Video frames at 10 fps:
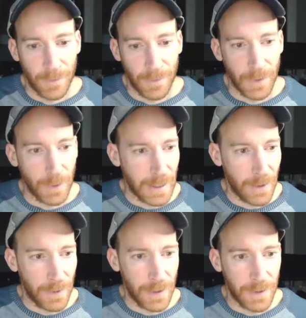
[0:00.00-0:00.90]
notice
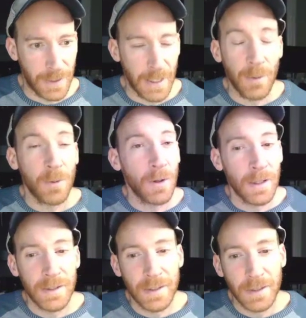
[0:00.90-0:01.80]
how the table row
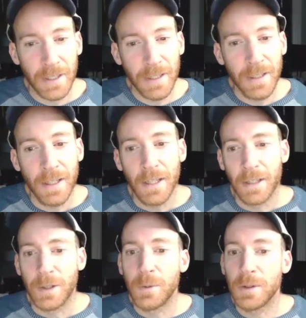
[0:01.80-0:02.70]
gets deleted.
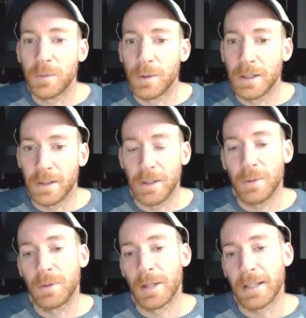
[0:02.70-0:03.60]
You
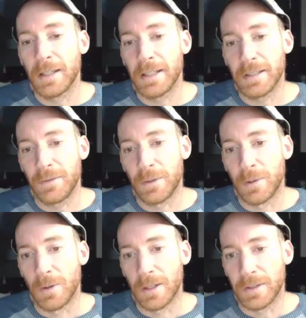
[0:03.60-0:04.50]
would recognize if the
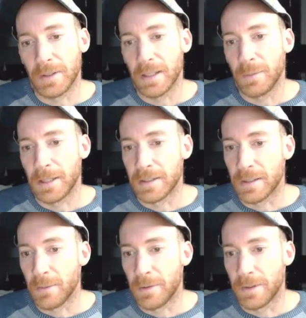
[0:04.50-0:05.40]
row got deleted because
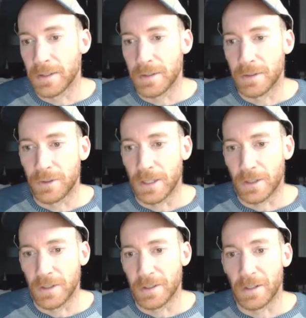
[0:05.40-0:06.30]
some of this
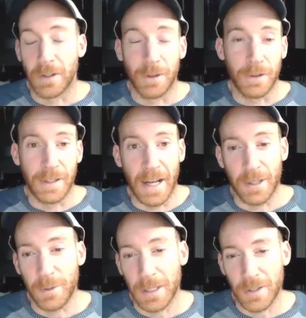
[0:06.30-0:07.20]
instructions on the third
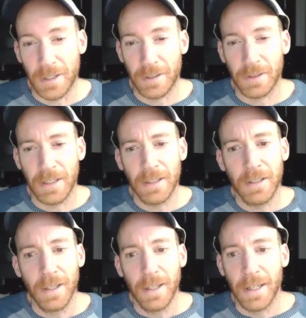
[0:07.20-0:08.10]
task would actually get
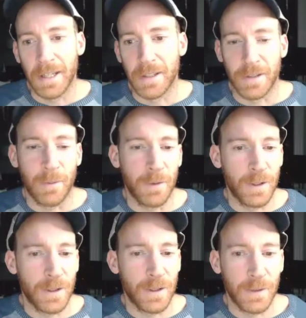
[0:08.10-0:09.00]
deleted in some
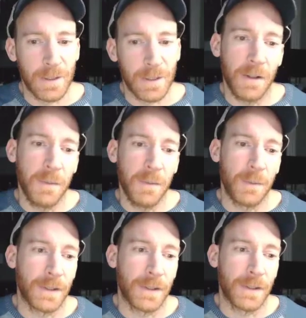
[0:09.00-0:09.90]
versions of Excel.
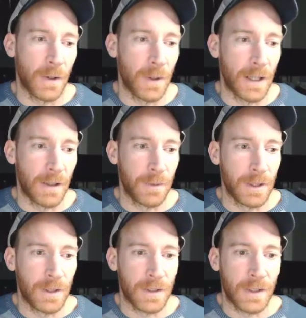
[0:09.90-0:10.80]
So we
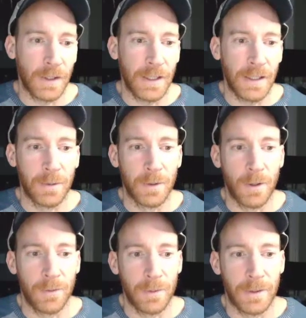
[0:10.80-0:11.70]
just deleted the
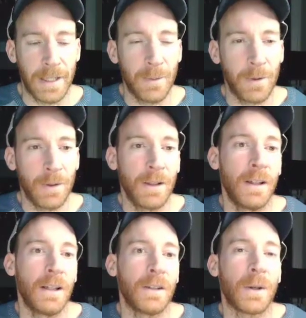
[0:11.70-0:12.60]
row from the table.
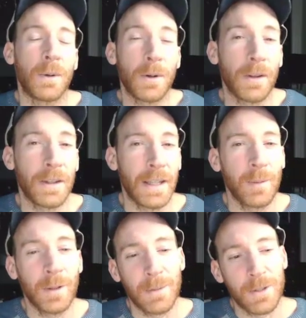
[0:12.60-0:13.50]
Don't go to the
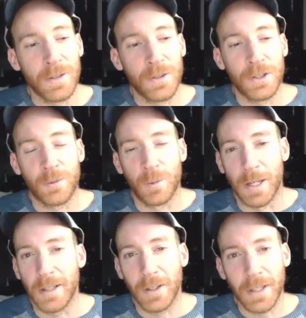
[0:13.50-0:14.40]
table options, just
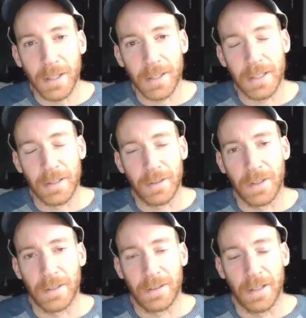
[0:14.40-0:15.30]
right click and then
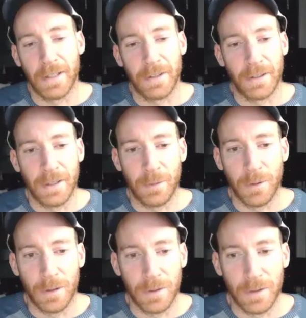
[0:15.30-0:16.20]
click delete
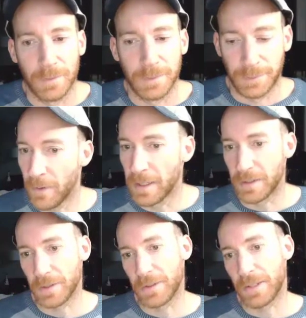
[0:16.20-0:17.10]
rows. All
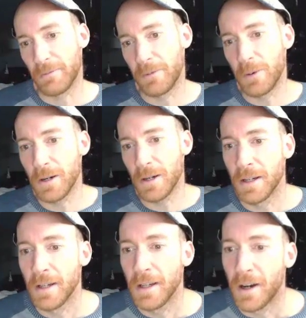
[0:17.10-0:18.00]
right, so step
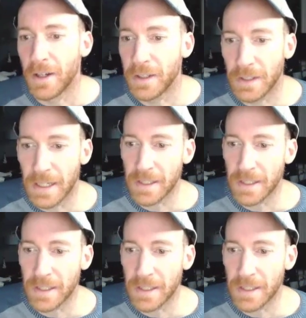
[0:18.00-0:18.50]
4, on